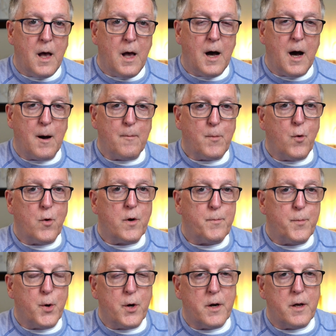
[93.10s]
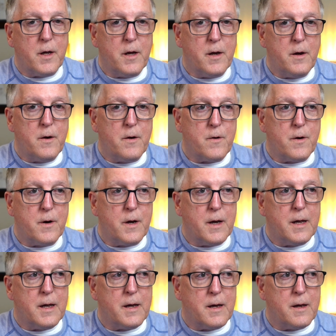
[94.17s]
I'm going to put it here,
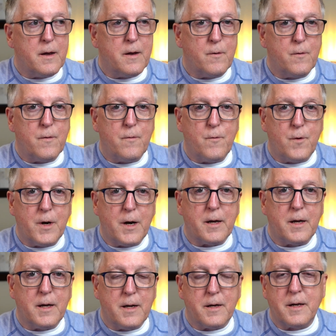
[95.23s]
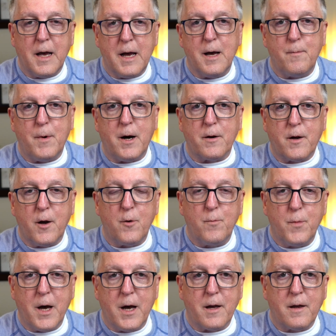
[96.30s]
and when I get time, I'll go
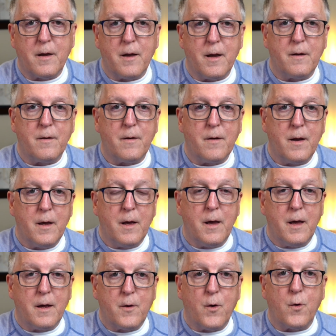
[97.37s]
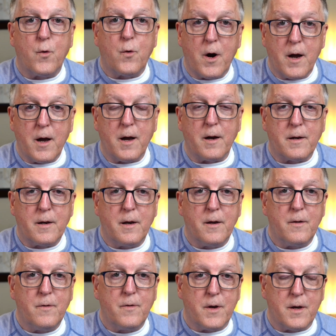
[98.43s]
back and correct
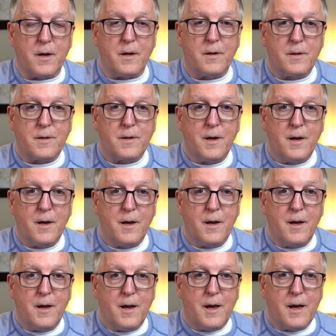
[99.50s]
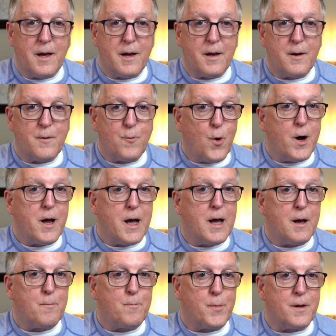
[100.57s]
this. And what
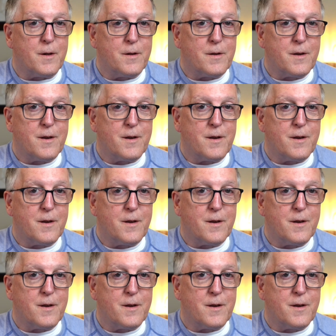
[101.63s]
happens?